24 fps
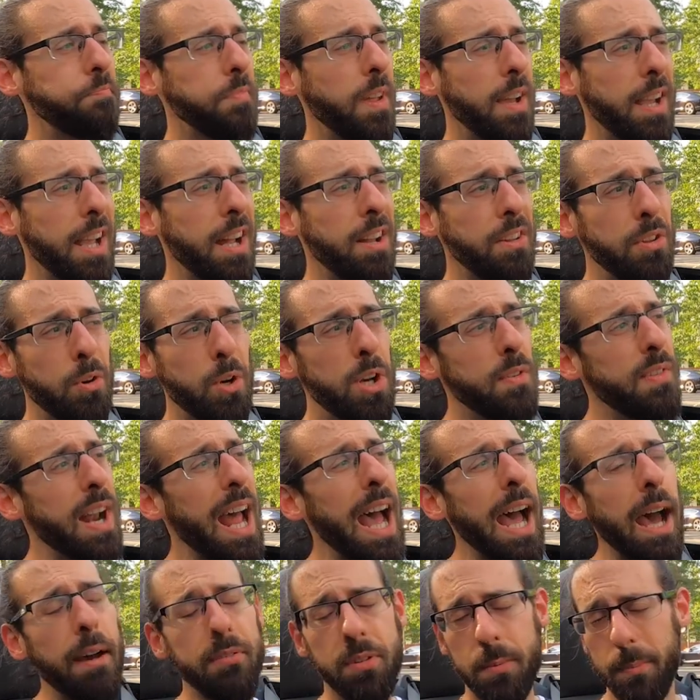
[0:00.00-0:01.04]
Again, you don't even
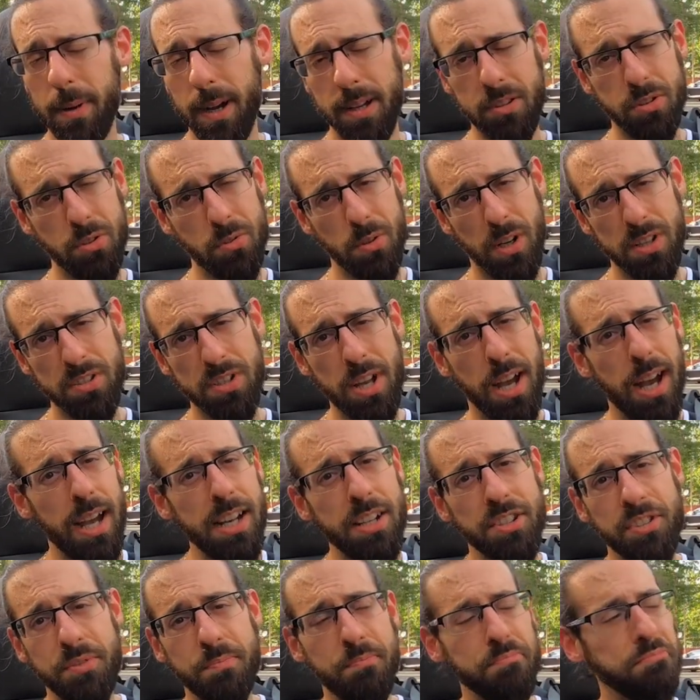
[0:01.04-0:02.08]
have to buy it through us. I
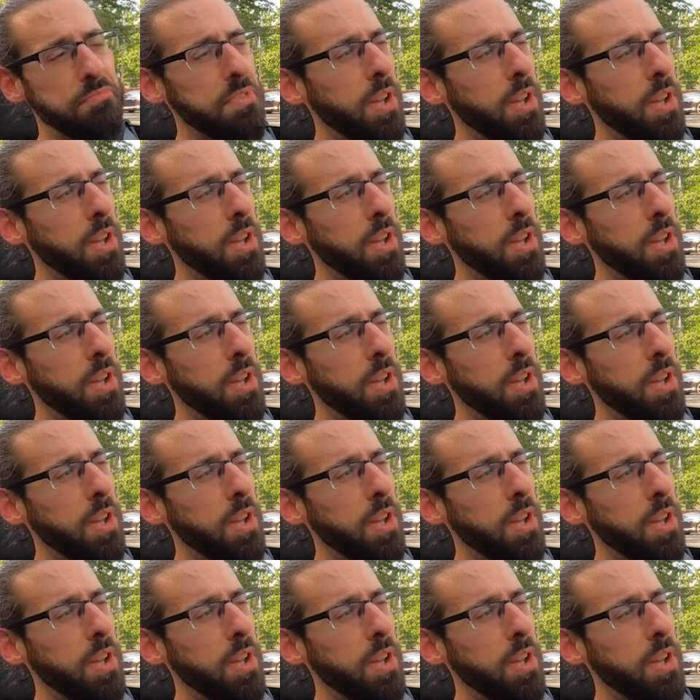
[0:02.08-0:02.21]
just